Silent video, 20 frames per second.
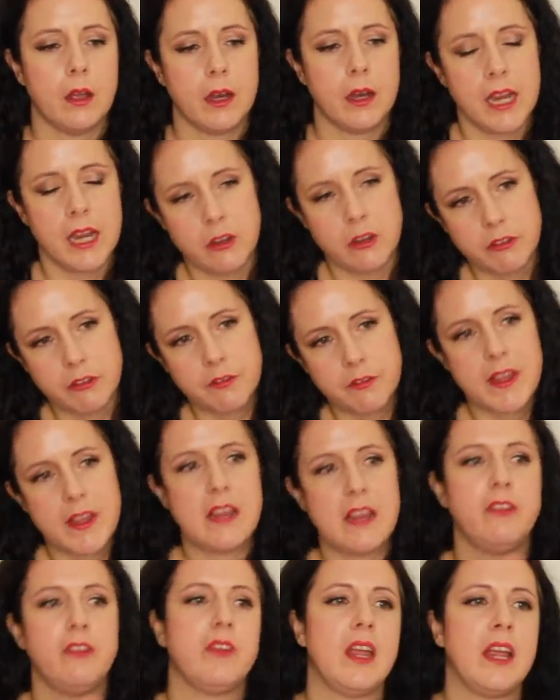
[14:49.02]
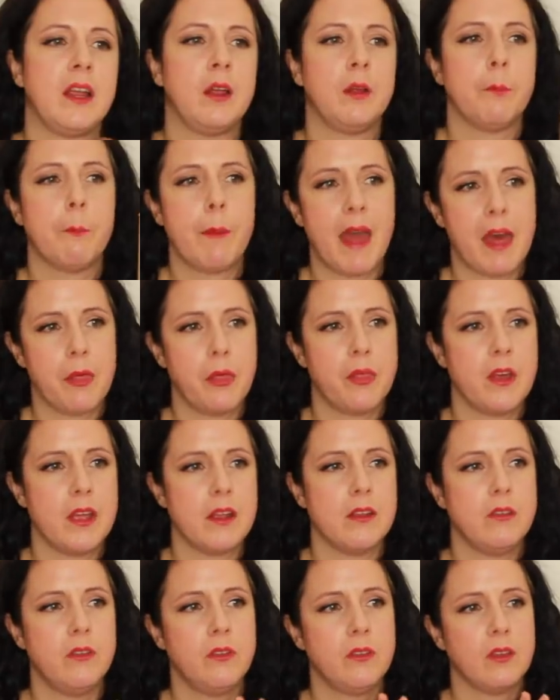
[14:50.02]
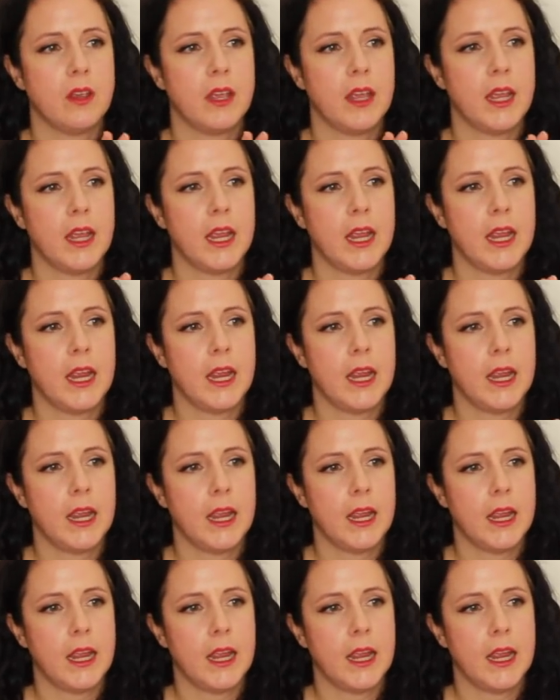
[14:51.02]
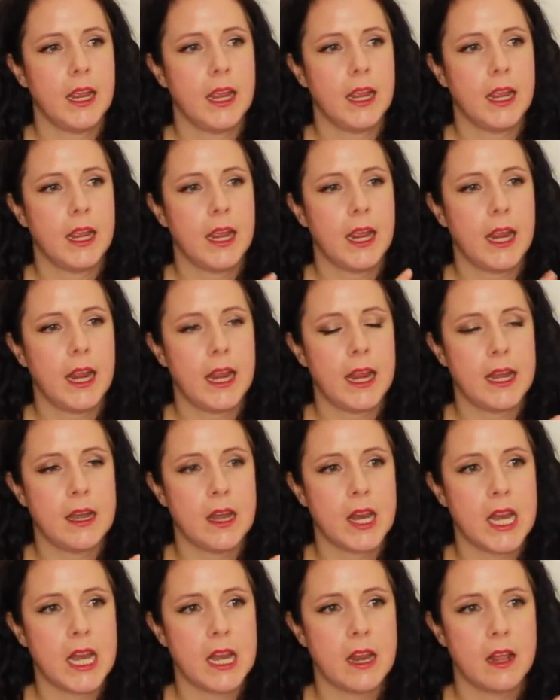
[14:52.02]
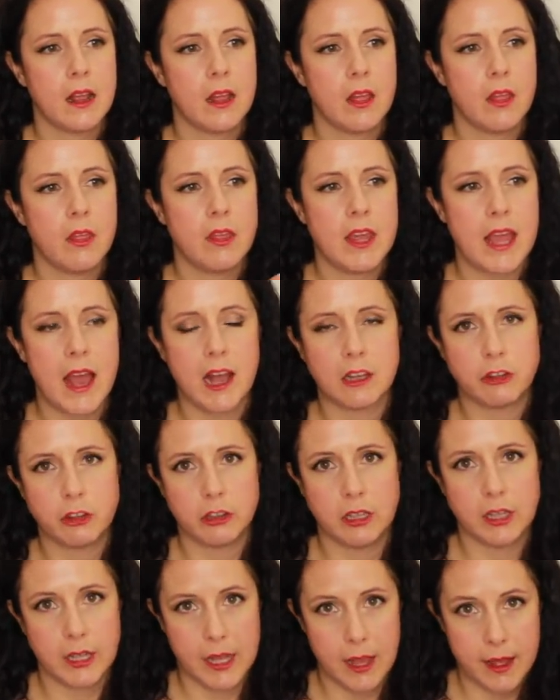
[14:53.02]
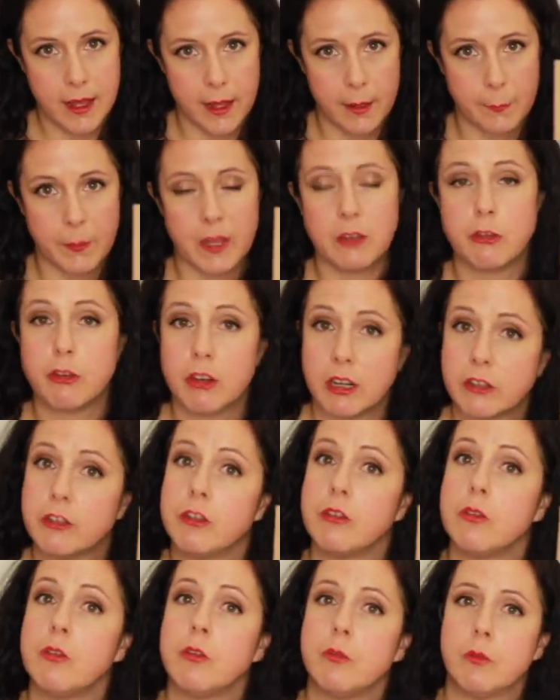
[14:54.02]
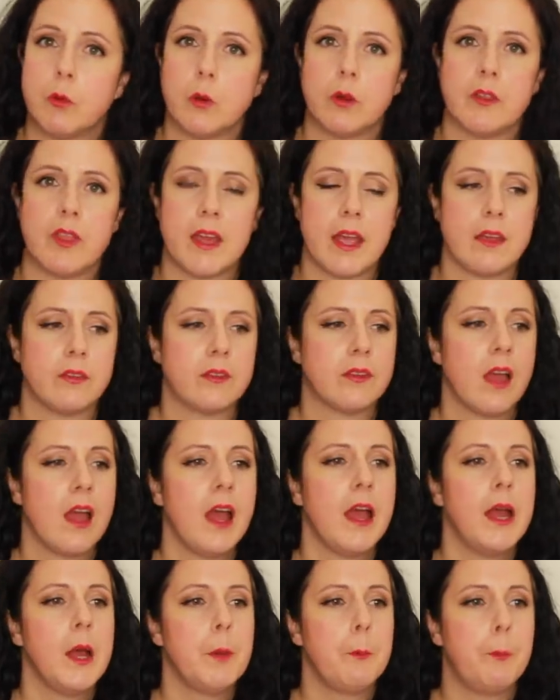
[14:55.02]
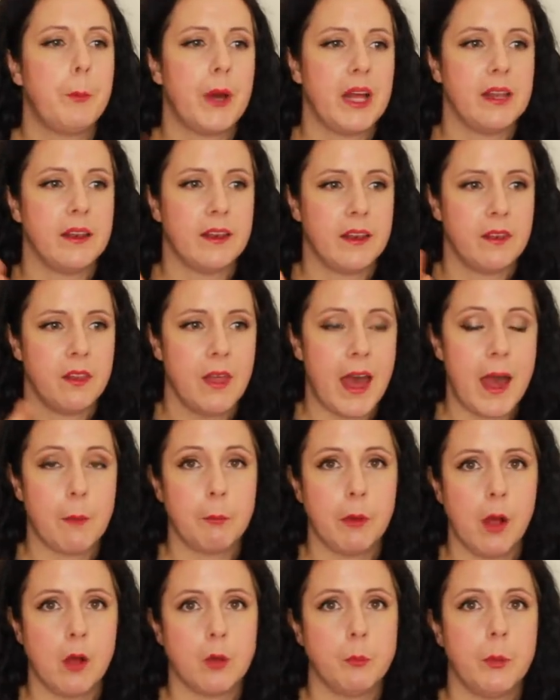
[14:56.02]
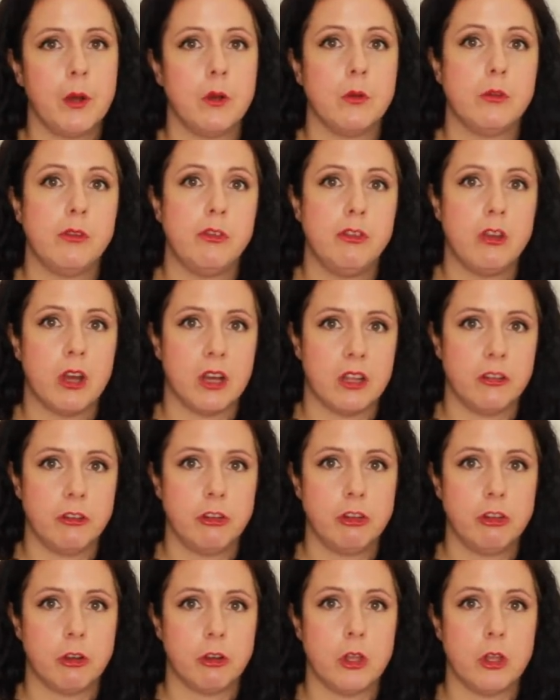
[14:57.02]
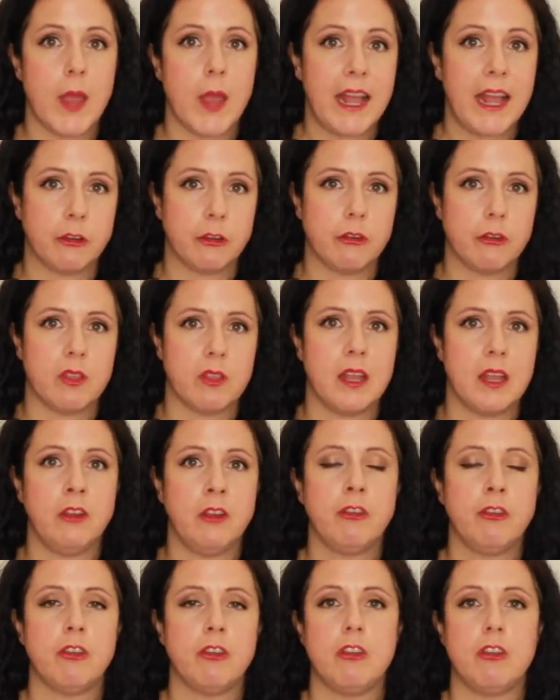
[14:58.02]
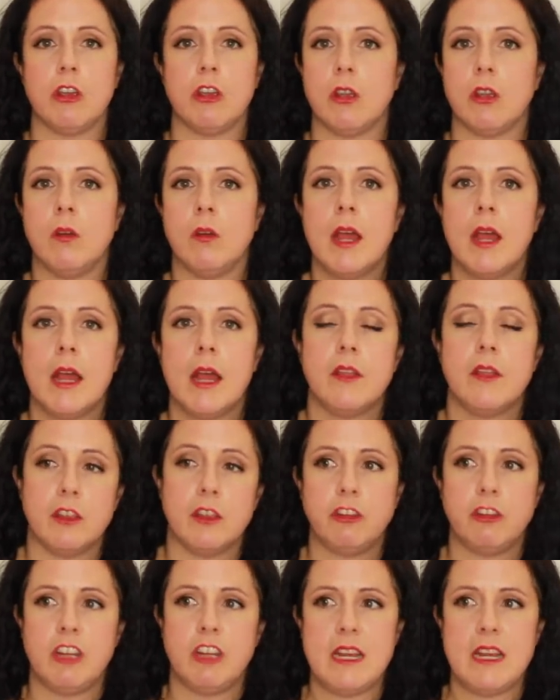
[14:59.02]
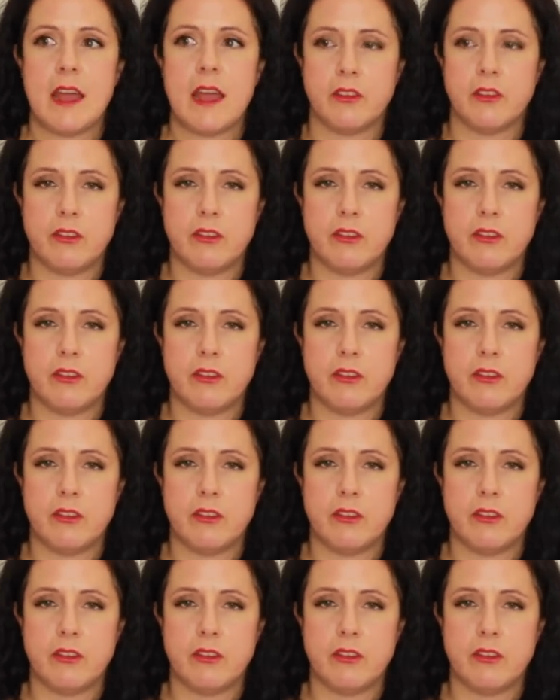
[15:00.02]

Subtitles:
interfacing methods in the actual instructions for this, but that blog post does show you extra things to do that she has